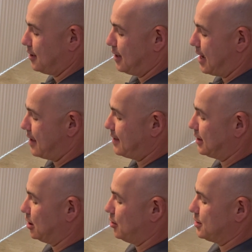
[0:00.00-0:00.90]
and
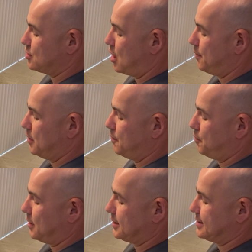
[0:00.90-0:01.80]
then loaded. So I'm going to
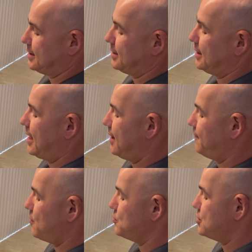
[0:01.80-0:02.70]
plug this into the
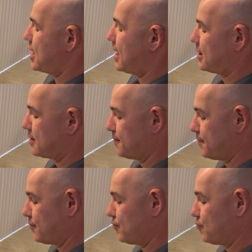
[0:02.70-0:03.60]
headphone jack.
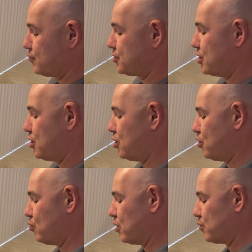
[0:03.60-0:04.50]

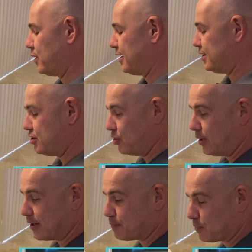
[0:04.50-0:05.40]
So when we do
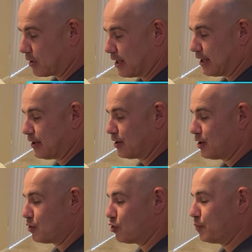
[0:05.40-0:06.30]
hit play,
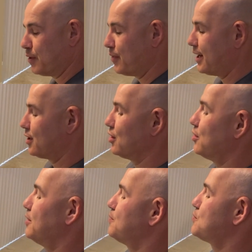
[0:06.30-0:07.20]
we'll be ready to
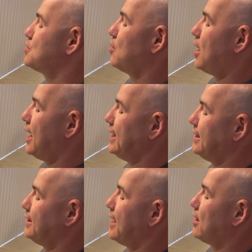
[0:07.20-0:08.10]
load it. So I
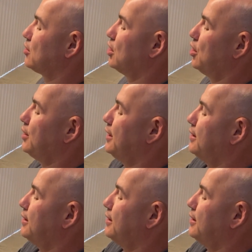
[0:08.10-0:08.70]
need to now load it